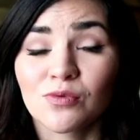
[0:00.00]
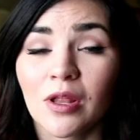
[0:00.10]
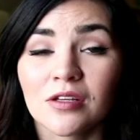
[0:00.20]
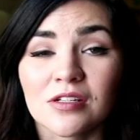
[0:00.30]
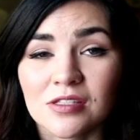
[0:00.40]

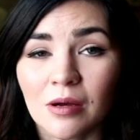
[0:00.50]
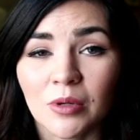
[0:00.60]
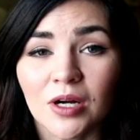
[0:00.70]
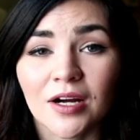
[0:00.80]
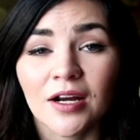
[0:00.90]
well into
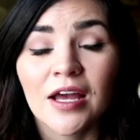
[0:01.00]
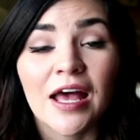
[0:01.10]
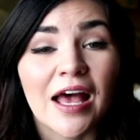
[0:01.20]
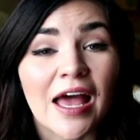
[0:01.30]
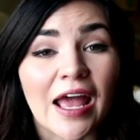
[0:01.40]
summer
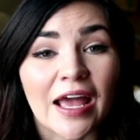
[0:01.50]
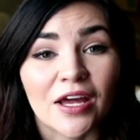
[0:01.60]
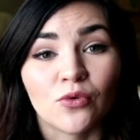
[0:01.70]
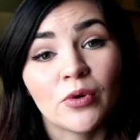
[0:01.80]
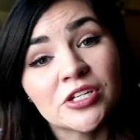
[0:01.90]

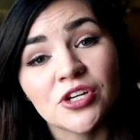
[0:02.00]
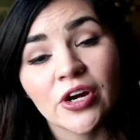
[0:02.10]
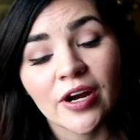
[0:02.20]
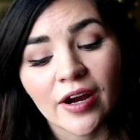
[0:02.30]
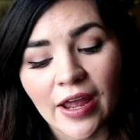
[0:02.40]
and
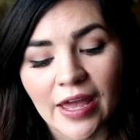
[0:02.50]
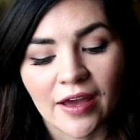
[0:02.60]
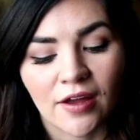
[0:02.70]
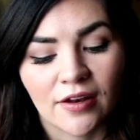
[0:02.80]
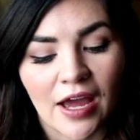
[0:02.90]
winter,
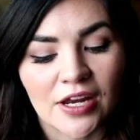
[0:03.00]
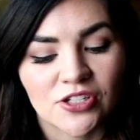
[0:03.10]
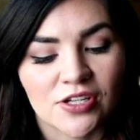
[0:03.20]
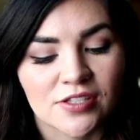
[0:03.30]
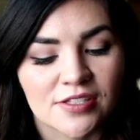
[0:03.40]
and I
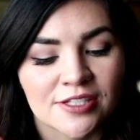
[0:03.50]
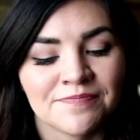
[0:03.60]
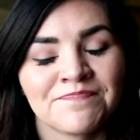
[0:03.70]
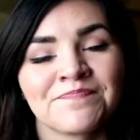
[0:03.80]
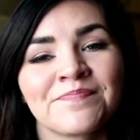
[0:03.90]
just
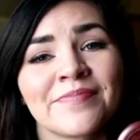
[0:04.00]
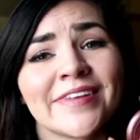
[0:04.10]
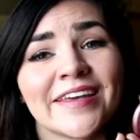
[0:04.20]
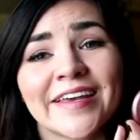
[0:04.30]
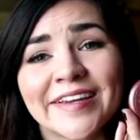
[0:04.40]

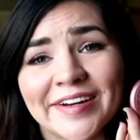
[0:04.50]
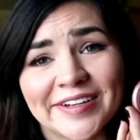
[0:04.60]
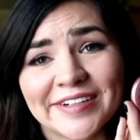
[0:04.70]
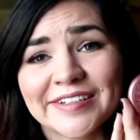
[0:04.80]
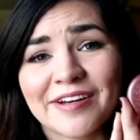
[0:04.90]
cannot
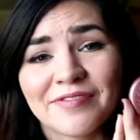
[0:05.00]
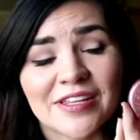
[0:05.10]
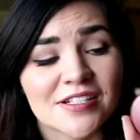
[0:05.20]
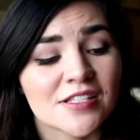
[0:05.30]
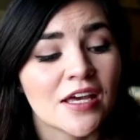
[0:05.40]
get enough of
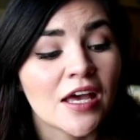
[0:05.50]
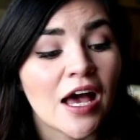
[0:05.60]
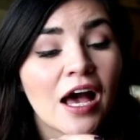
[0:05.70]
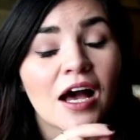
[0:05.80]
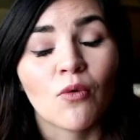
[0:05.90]
this.
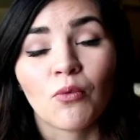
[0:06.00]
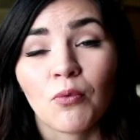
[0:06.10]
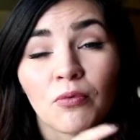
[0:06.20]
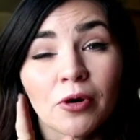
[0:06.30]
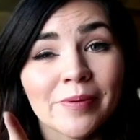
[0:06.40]

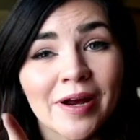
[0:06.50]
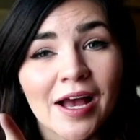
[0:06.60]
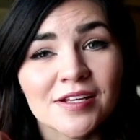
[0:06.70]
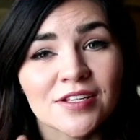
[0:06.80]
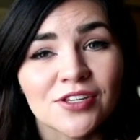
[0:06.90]
Rumor
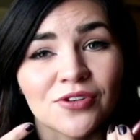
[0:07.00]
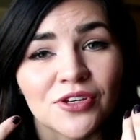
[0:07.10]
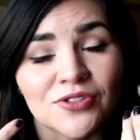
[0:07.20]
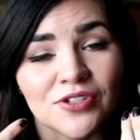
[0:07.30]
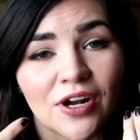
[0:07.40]
has it you can
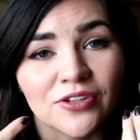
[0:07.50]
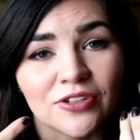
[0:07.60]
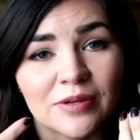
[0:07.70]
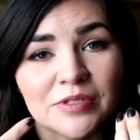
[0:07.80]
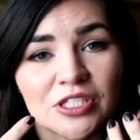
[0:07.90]
use it on your
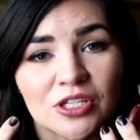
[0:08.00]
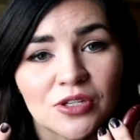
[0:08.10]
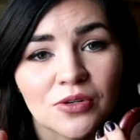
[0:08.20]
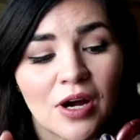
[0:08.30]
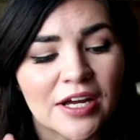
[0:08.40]
lips
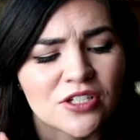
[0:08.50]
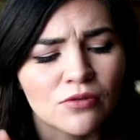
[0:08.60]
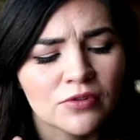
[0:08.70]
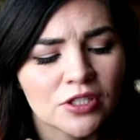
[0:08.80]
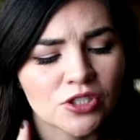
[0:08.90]
too. I
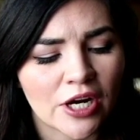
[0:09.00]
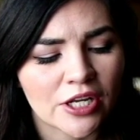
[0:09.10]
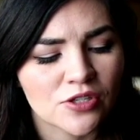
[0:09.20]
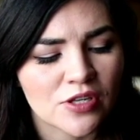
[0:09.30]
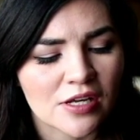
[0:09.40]
don't really try to
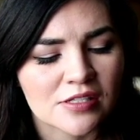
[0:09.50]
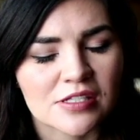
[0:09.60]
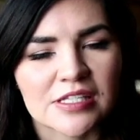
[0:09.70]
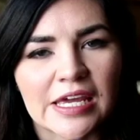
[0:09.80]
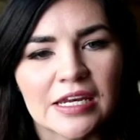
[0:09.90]
use it as a
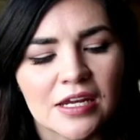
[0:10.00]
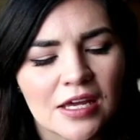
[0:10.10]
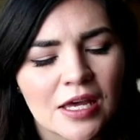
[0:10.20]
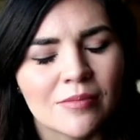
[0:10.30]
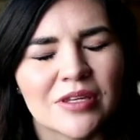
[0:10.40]
stain
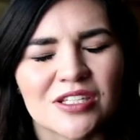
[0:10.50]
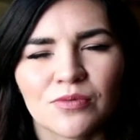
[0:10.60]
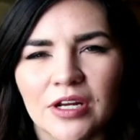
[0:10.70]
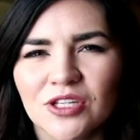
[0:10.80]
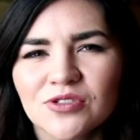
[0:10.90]
because
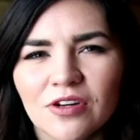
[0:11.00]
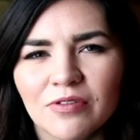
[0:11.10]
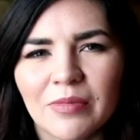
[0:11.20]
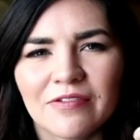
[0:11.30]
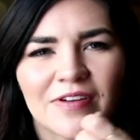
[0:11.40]
when I use stuff
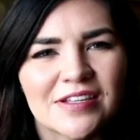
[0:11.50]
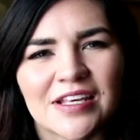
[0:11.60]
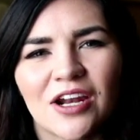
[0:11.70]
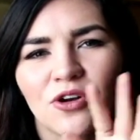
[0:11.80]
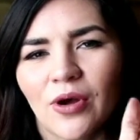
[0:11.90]
on my face,
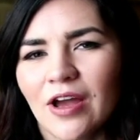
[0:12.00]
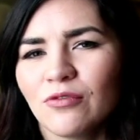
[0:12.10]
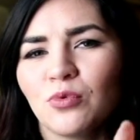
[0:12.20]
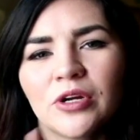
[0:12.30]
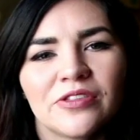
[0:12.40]
I don't know, I have a
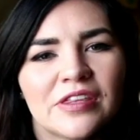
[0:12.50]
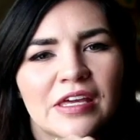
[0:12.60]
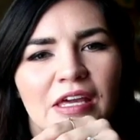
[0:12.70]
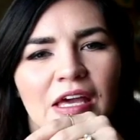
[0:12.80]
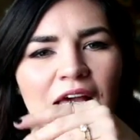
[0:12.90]
weird
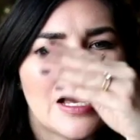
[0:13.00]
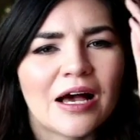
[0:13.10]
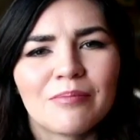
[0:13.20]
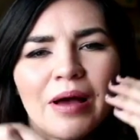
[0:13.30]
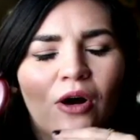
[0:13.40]
thing
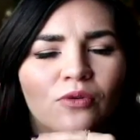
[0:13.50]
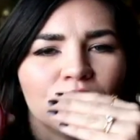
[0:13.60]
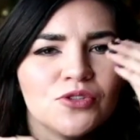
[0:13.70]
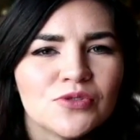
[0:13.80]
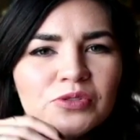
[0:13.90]
about
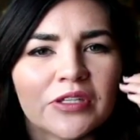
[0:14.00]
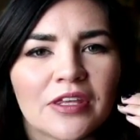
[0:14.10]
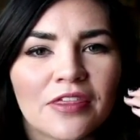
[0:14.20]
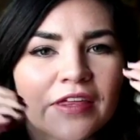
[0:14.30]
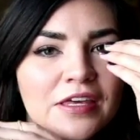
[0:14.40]

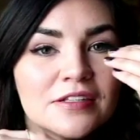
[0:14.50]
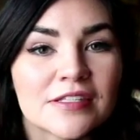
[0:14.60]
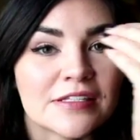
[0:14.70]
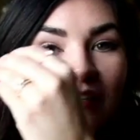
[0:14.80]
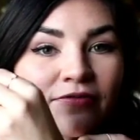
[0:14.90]
using things
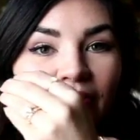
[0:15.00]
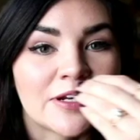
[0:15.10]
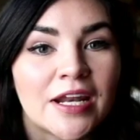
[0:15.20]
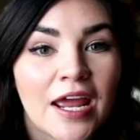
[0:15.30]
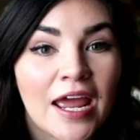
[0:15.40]
in different